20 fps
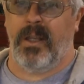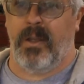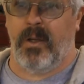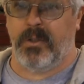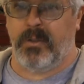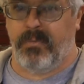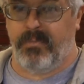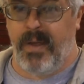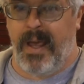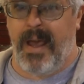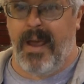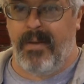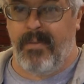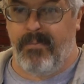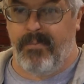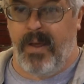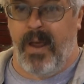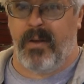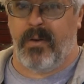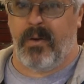of those
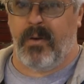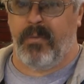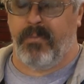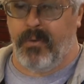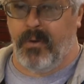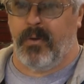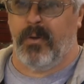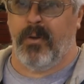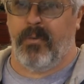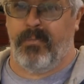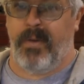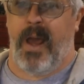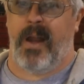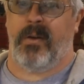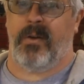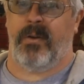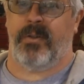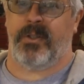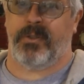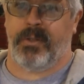fat fendered, full
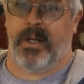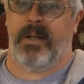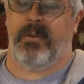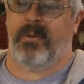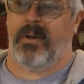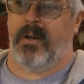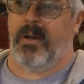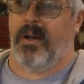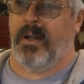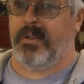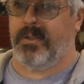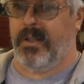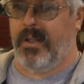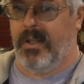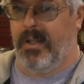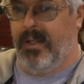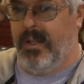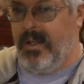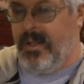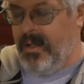fendered street rods.
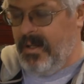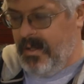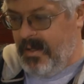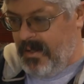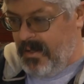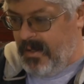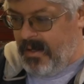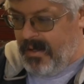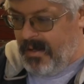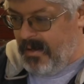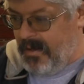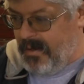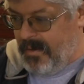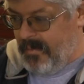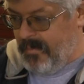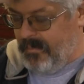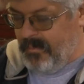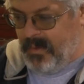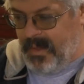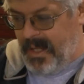
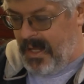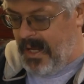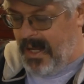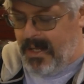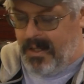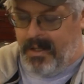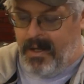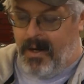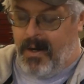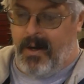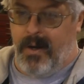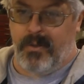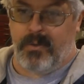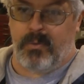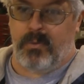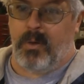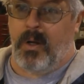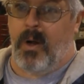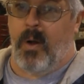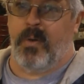And there's
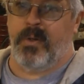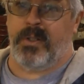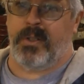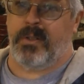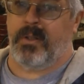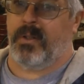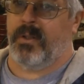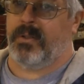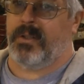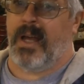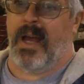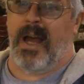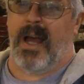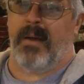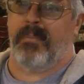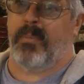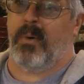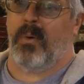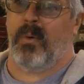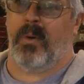roasters,
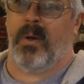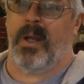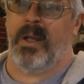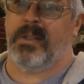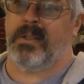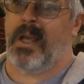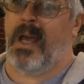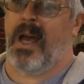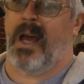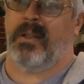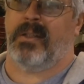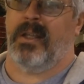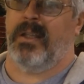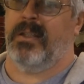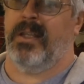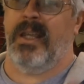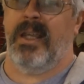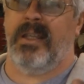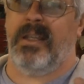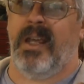high boys out the
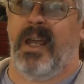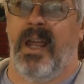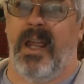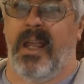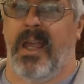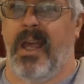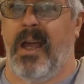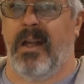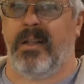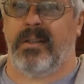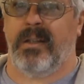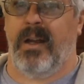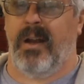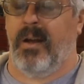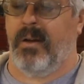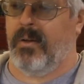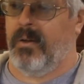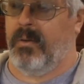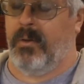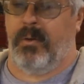yin yang out
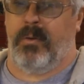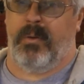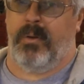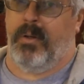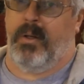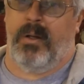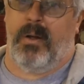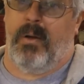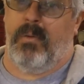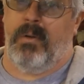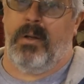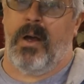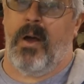there. No